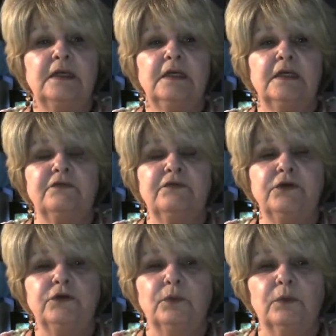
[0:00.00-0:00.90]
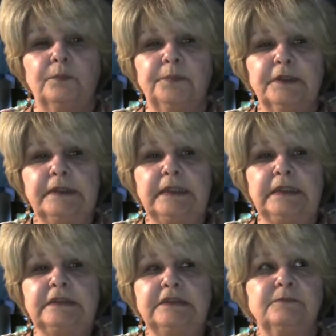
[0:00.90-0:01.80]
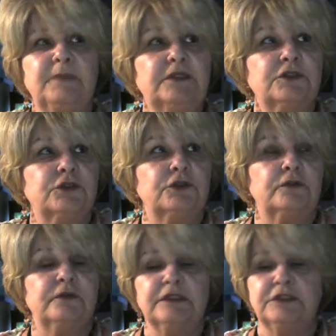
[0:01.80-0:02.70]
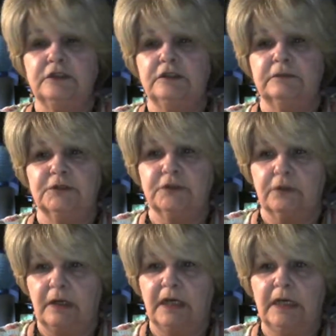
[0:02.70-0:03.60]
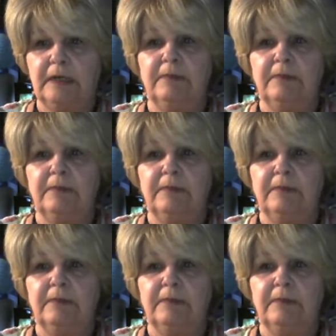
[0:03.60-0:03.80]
If you will please make sure that you subscribe